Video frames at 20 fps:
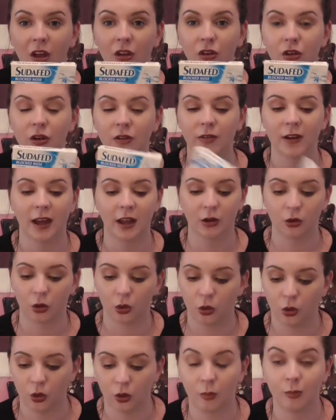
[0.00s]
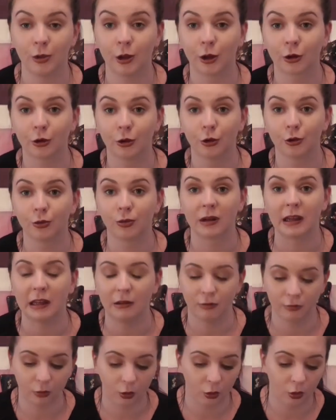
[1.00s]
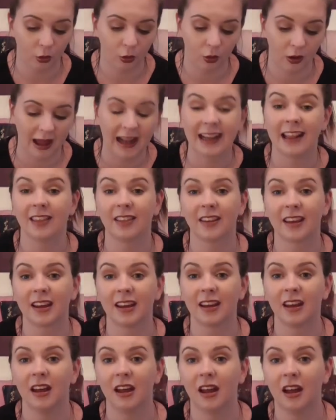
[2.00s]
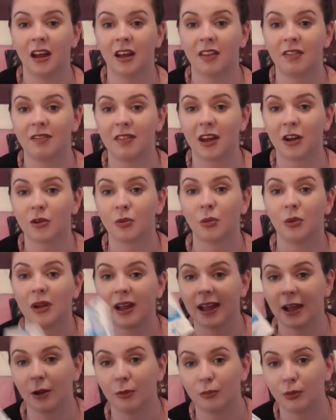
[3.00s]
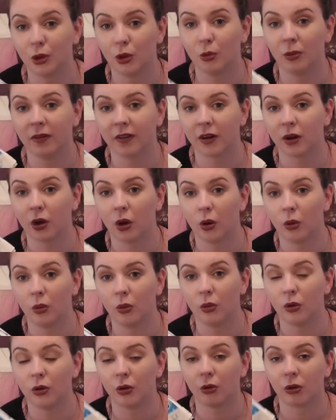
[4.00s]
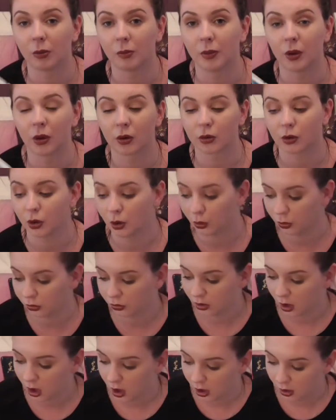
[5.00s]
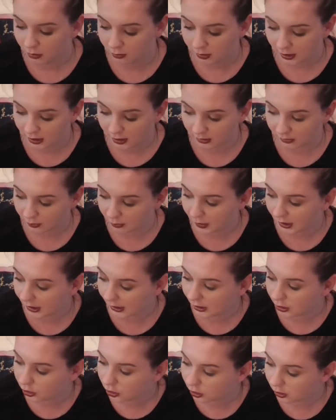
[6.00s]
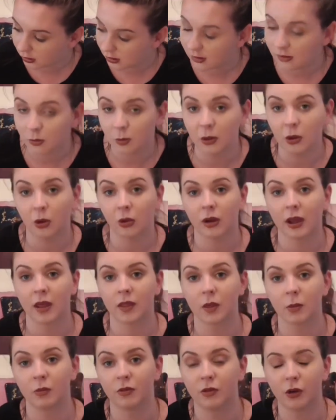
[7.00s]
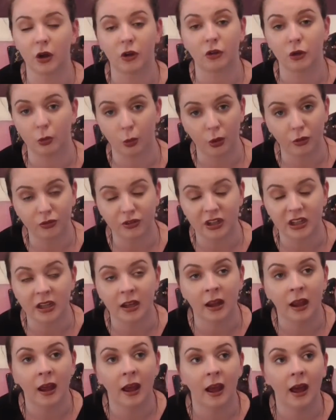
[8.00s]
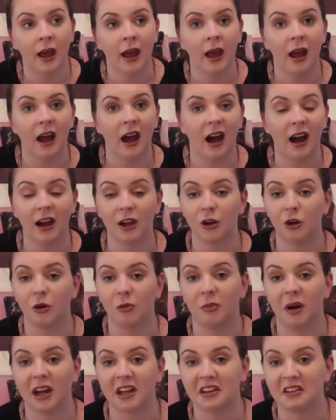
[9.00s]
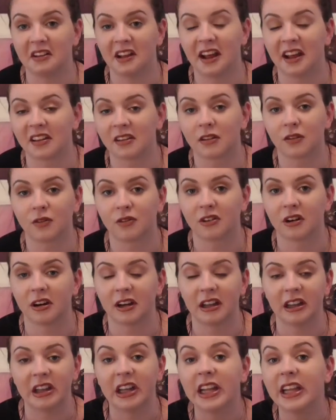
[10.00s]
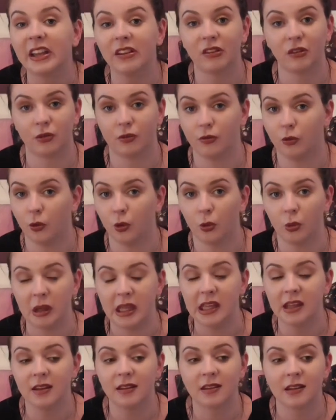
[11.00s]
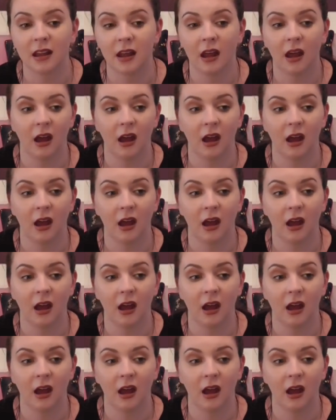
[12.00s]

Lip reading: Sudafed or blocked nose relief or anything that will help you with a cold or blocked nose, because my goodness, we all get them far too often. I know mine last for at least 4 weeks.